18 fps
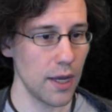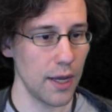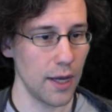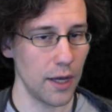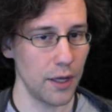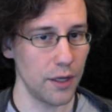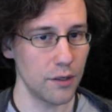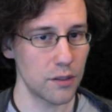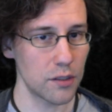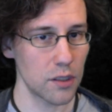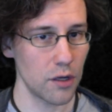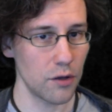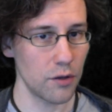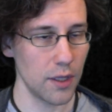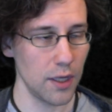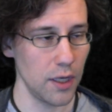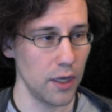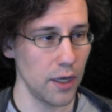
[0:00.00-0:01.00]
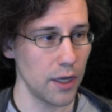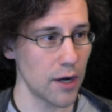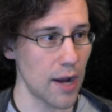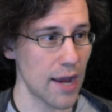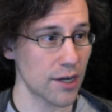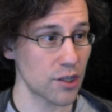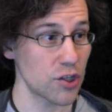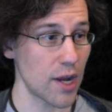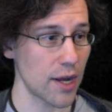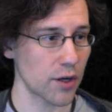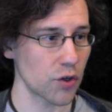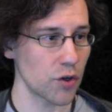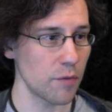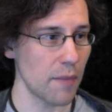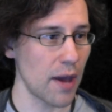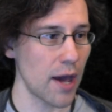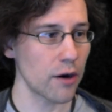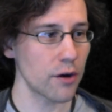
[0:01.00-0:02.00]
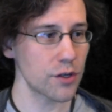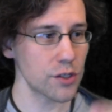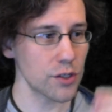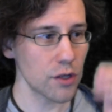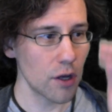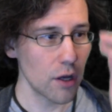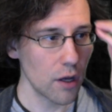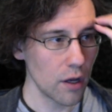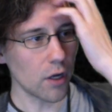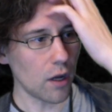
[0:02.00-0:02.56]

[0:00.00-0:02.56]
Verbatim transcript: And so the interaction actually matters.